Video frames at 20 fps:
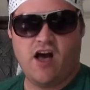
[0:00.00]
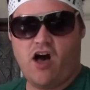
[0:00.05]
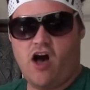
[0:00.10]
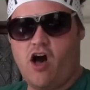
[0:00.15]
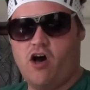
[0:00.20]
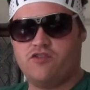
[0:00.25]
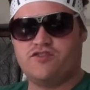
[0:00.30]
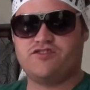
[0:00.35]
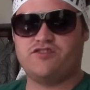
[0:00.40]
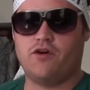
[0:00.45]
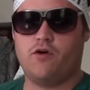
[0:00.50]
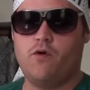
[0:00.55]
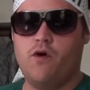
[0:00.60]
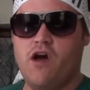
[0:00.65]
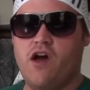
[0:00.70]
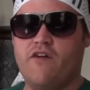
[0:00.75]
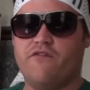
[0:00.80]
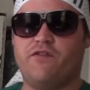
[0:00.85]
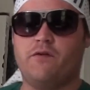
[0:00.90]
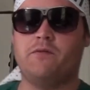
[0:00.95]
Also,
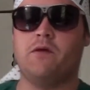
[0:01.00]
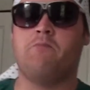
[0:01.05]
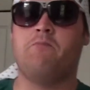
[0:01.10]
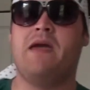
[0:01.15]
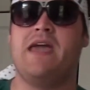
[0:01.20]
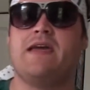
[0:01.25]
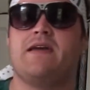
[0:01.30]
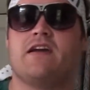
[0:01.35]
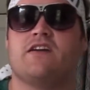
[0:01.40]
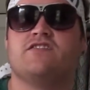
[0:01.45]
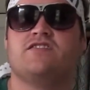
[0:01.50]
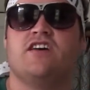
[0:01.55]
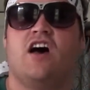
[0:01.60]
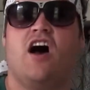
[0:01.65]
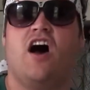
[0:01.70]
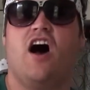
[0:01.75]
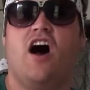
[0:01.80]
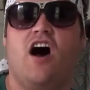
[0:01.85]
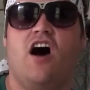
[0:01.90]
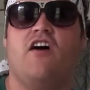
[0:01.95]
from the makers
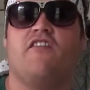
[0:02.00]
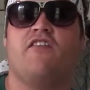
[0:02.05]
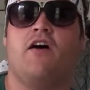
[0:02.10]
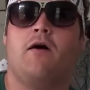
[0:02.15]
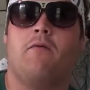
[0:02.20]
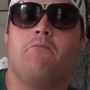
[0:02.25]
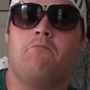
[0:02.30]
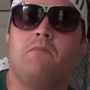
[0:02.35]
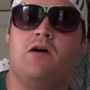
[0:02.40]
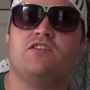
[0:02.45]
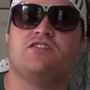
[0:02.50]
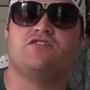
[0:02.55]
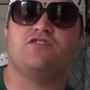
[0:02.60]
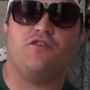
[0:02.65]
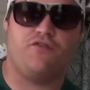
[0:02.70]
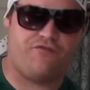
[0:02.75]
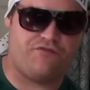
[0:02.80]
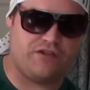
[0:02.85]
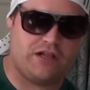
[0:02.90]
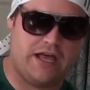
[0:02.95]
of
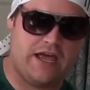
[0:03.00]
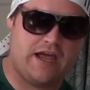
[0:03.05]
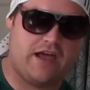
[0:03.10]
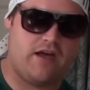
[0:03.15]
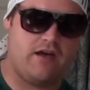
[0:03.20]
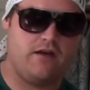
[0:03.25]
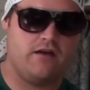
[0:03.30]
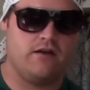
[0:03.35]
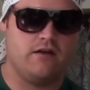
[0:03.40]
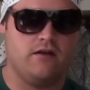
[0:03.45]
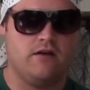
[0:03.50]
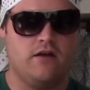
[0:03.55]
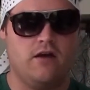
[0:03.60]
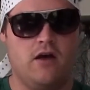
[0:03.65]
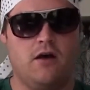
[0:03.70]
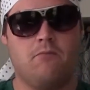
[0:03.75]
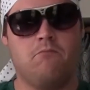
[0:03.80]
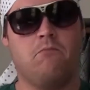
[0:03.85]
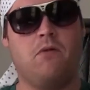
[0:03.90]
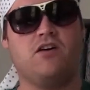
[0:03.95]
Muscle Flare,
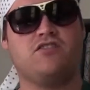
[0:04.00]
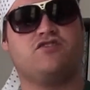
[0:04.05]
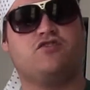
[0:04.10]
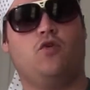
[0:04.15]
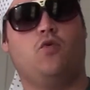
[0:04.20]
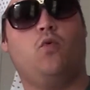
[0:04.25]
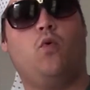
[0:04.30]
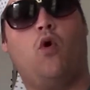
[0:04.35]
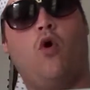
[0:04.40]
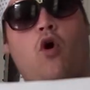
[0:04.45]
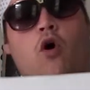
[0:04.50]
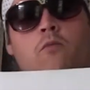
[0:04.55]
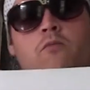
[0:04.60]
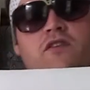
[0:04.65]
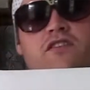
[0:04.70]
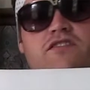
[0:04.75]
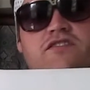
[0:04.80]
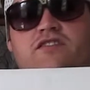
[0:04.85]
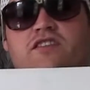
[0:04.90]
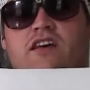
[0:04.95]
Muscle
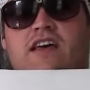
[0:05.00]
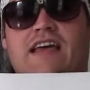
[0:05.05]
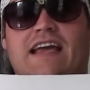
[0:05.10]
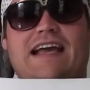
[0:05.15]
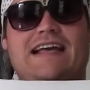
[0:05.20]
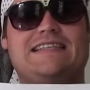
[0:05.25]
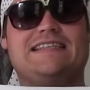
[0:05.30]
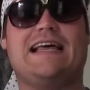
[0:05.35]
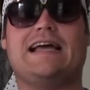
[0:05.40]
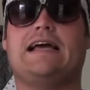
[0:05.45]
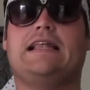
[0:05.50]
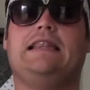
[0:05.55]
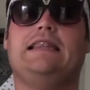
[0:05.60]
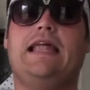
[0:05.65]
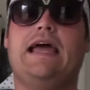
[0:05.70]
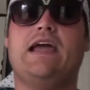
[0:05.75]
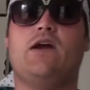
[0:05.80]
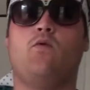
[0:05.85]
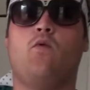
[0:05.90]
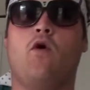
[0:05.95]
Warmers. It's like a
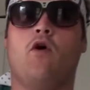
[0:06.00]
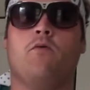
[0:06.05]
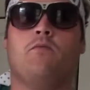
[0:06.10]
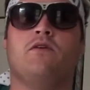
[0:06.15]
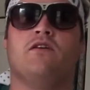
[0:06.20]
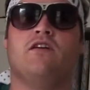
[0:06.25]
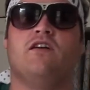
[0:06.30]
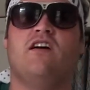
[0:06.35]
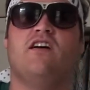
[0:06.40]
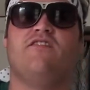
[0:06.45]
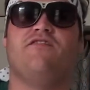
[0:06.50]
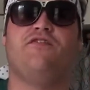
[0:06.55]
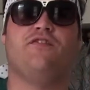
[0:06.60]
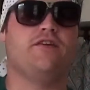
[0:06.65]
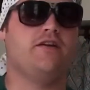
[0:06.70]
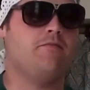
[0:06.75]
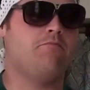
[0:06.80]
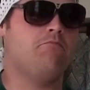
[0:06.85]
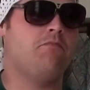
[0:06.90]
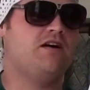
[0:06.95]
leg warmer for
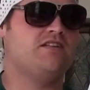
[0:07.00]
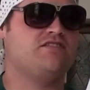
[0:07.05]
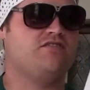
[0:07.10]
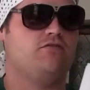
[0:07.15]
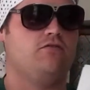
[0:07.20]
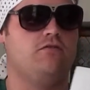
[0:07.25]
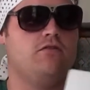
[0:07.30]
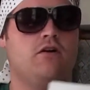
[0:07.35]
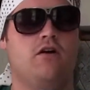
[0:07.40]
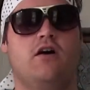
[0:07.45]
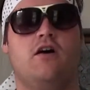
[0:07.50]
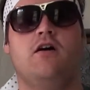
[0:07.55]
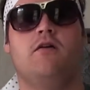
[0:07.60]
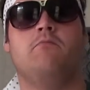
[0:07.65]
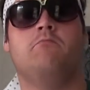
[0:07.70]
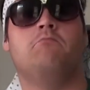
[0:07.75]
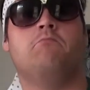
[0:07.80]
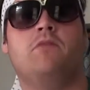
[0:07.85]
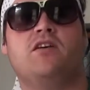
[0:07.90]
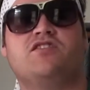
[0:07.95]
your muscle.
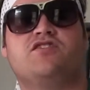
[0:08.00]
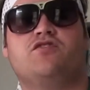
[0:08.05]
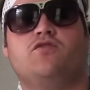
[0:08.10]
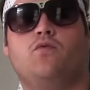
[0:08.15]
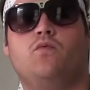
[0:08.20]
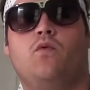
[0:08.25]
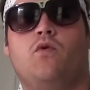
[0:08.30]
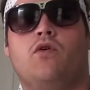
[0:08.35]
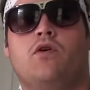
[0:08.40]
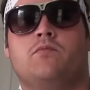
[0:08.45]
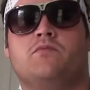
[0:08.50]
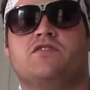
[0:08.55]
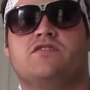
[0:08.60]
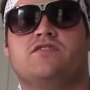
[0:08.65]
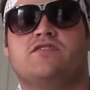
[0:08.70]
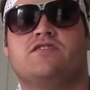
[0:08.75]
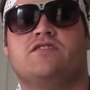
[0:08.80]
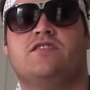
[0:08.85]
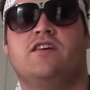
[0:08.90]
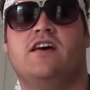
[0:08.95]
Muscle
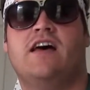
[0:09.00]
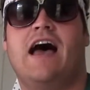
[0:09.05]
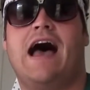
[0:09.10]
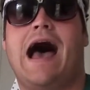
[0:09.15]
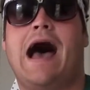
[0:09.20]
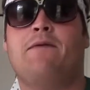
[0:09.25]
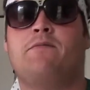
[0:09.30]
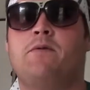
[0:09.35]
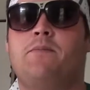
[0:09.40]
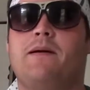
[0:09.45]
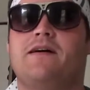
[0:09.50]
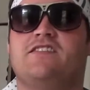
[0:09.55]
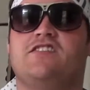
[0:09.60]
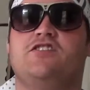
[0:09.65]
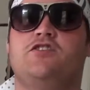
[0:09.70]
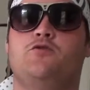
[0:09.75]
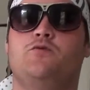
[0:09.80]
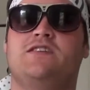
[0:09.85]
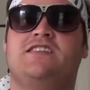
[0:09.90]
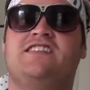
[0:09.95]
Warmers. I'm about to do a